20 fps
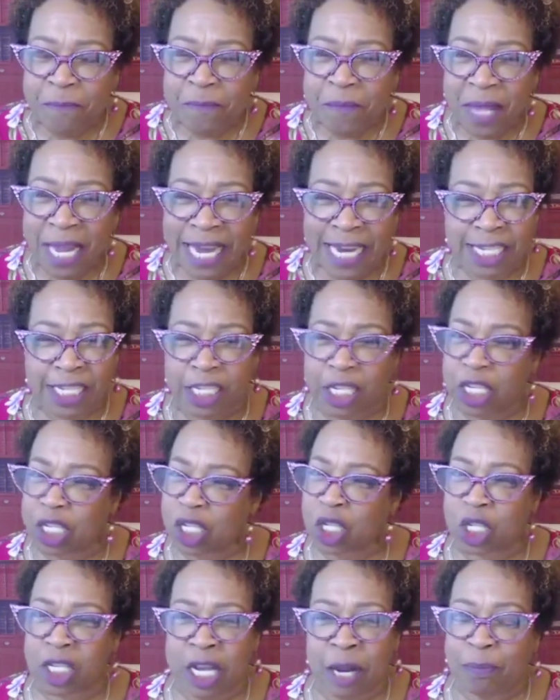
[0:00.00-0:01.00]
is to
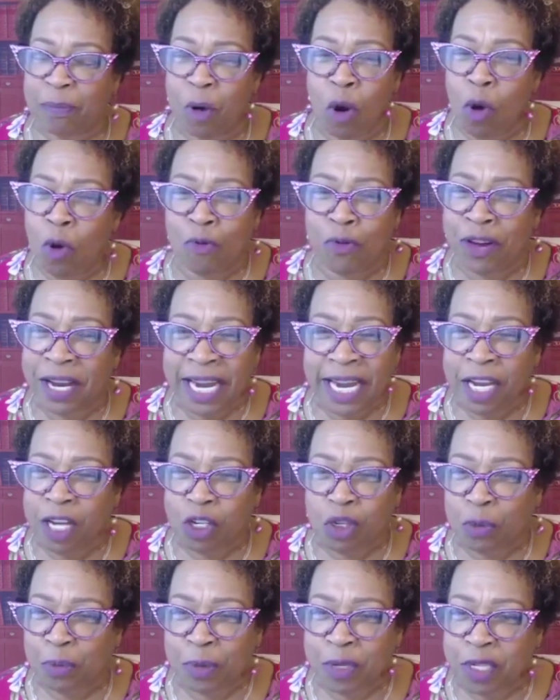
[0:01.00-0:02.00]
slip over into
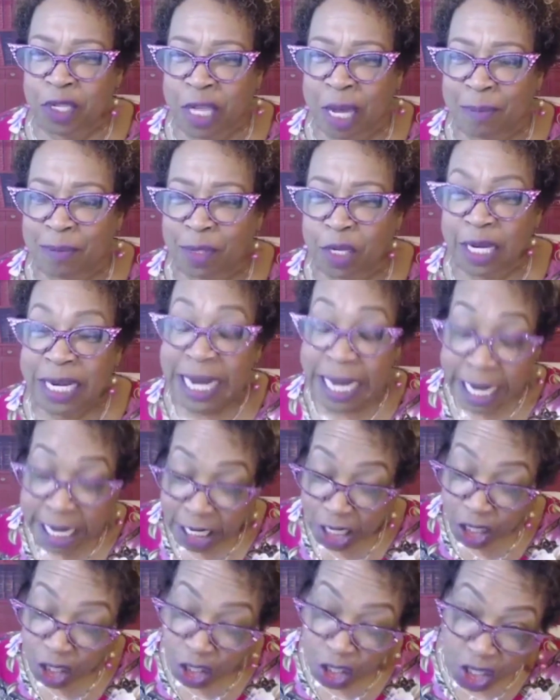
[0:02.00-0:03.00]
presumption.
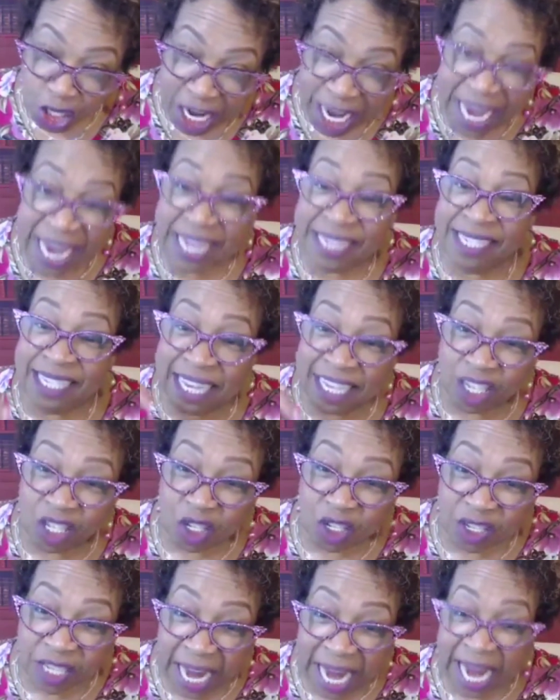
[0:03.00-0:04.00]
Jesus
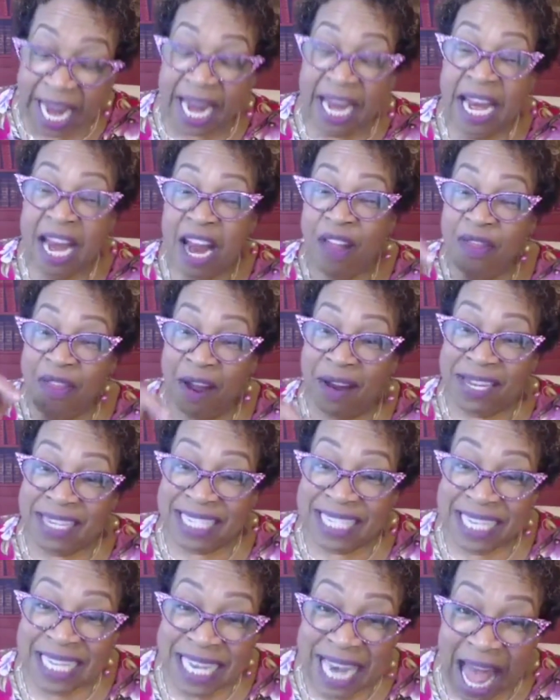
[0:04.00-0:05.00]
said there has
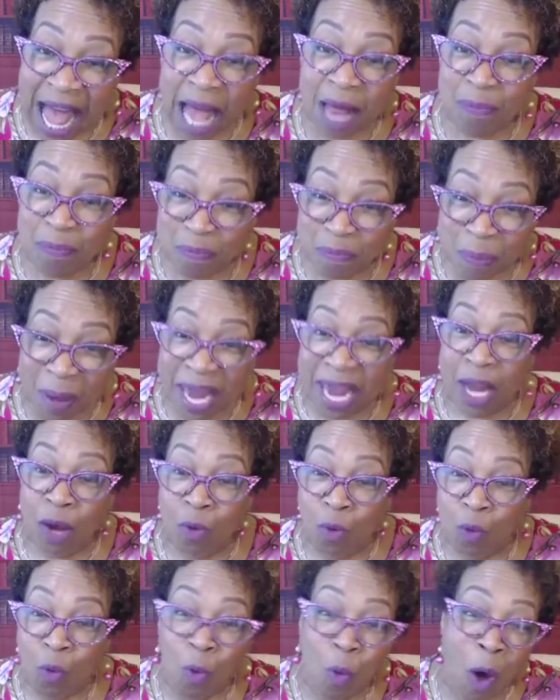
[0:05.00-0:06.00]
not
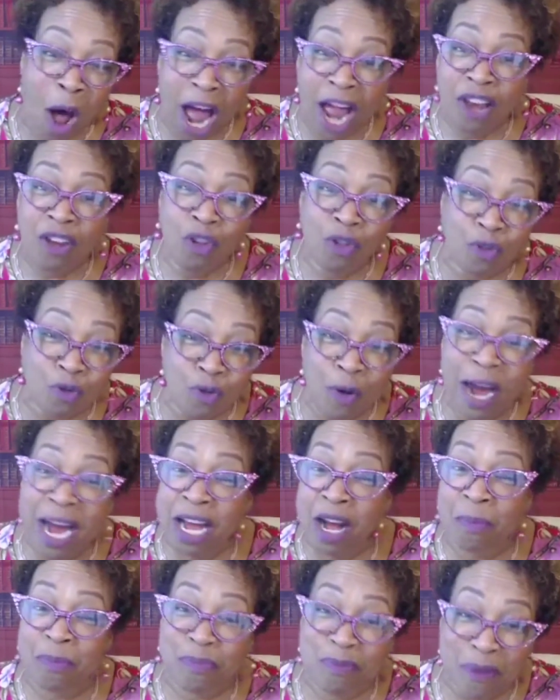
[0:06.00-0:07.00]
been one greater
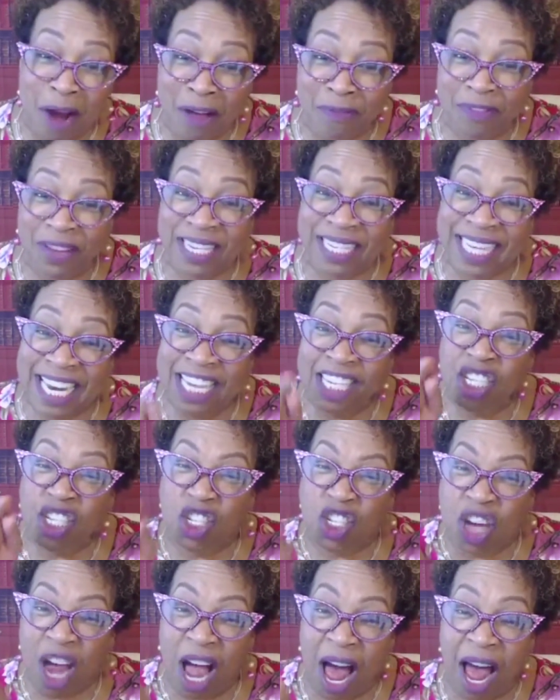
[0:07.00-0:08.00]
prophet than
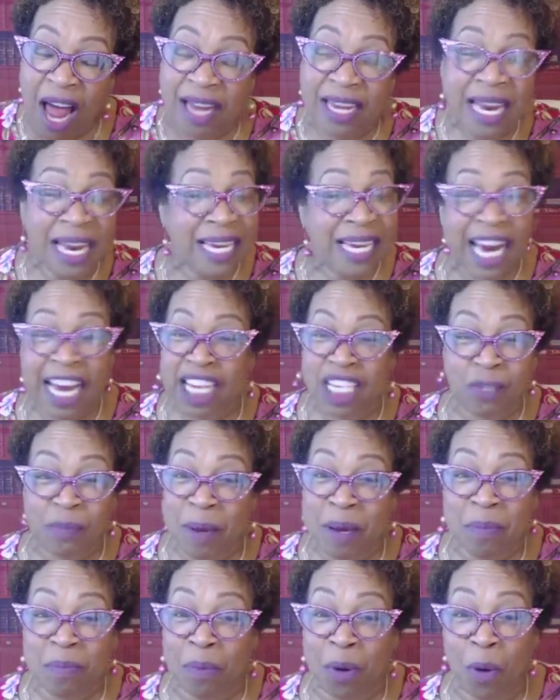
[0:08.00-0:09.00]
John that has been
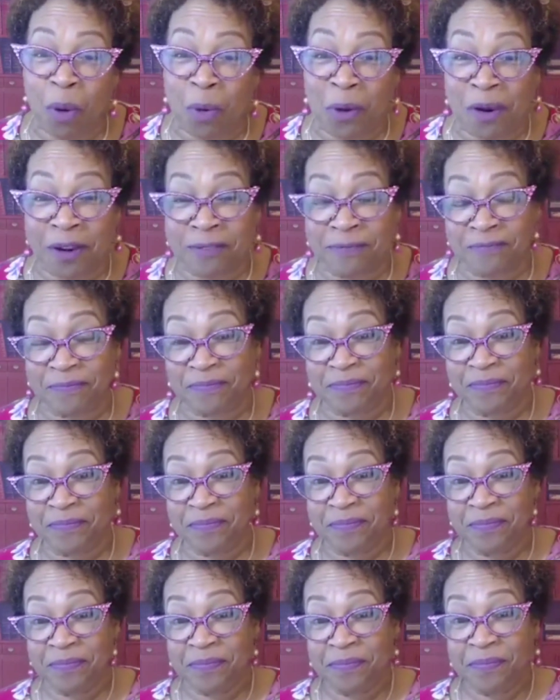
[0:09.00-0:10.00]
born.
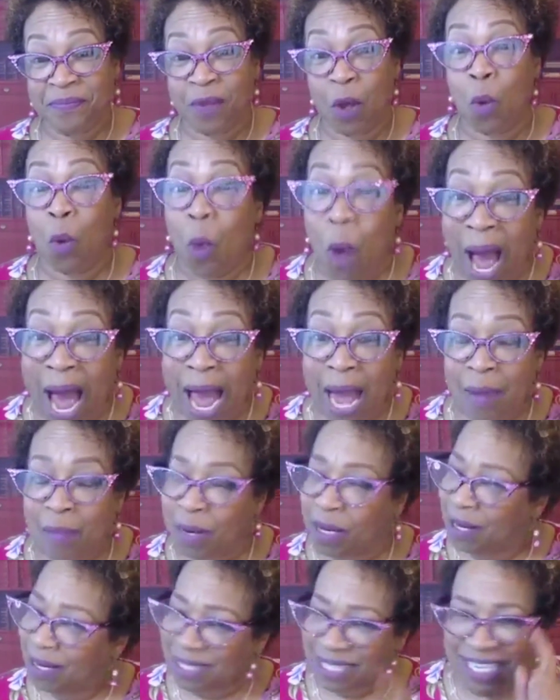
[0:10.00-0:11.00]
Why?
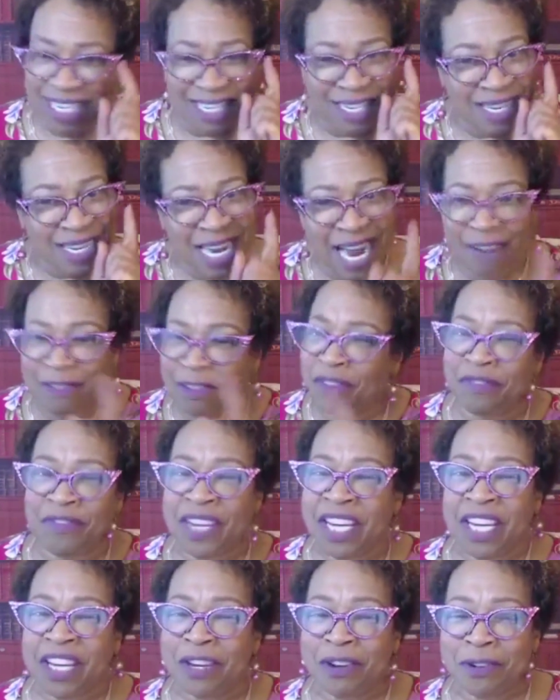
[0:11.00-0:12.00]
Because he never
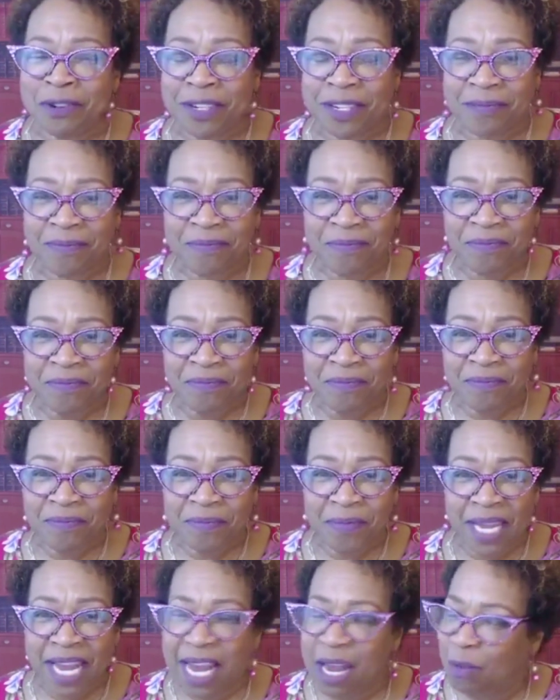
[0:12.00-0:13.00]
veered.
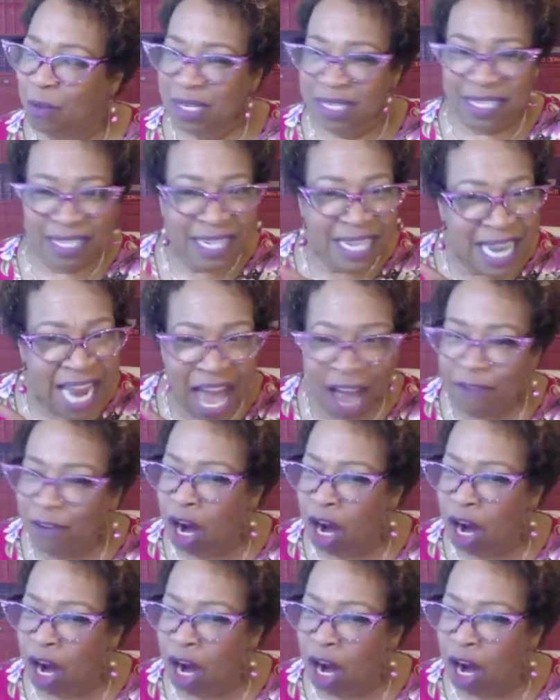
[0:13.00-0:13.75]
He was never